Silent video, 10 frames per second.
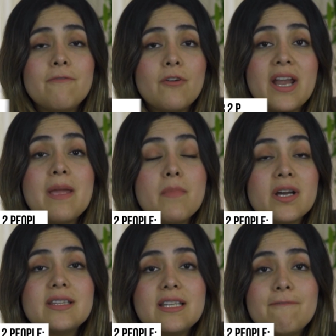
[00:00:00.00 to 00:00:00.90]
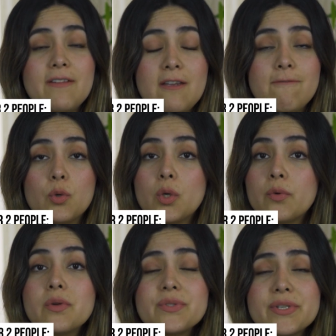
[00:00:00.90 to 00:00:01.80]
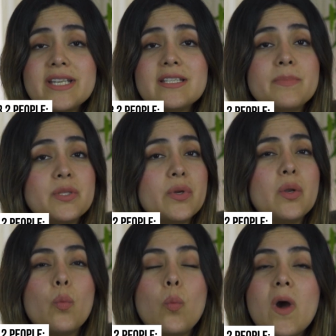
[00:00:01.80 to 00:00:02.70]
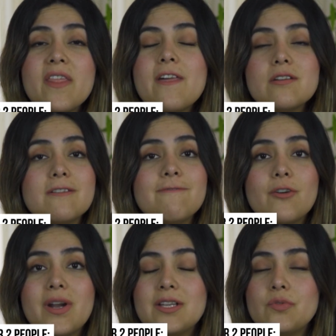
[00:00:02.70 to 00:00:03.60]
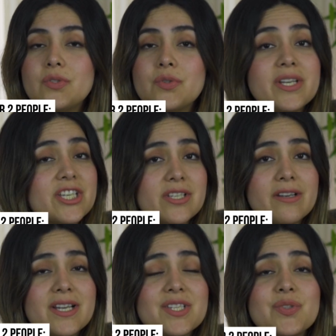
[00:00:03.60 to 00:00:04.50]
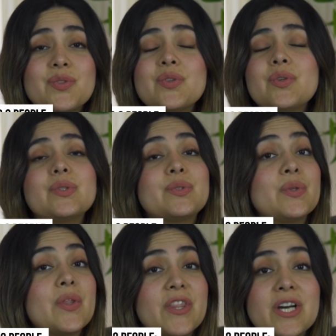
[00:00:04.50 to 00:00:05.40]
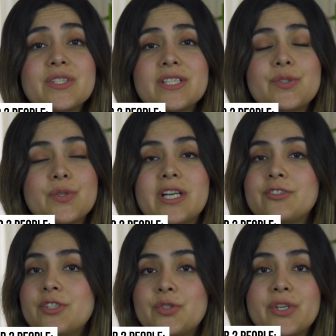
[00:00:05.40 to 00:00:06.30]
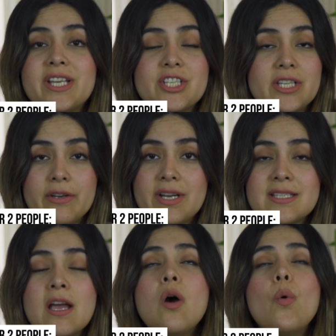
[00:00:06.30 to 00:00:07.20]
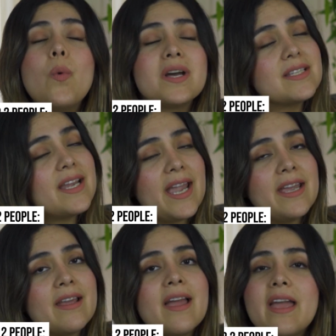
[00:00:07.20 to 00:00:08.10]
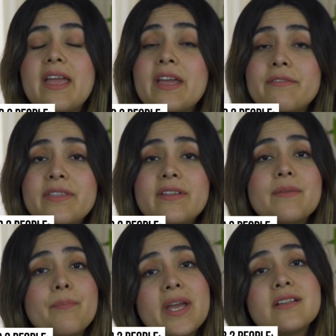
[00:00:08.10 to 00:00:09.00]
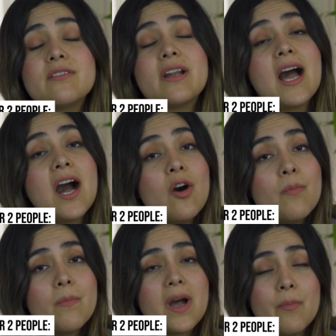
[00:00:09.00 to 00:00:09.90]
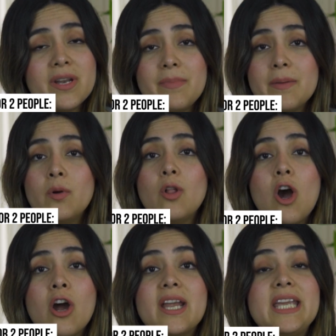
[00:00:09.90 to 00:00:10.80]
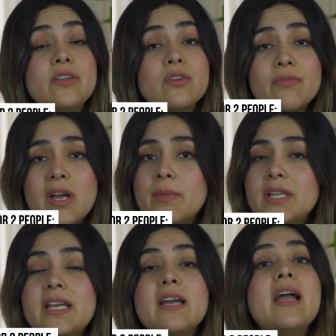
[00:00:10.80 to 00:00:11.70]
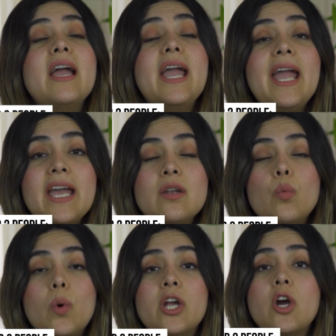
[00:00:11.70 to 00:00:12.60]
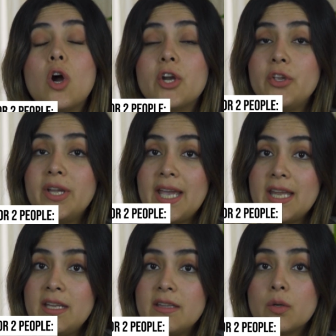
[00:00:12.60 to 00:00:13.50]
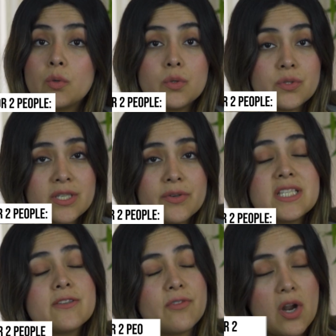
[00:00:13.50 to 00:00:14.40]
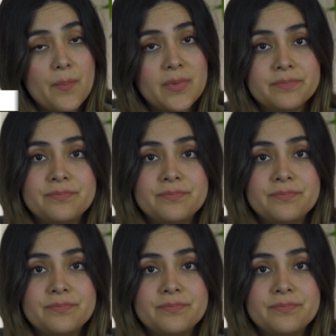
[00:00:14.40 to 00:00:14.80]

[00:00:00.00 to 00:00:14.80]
for a monthly fee for groceries between 1,400 Turkish liras to 2,200 Turkish liras. Once again, everything depends on how many people are in your family and where are you getting the groceries from.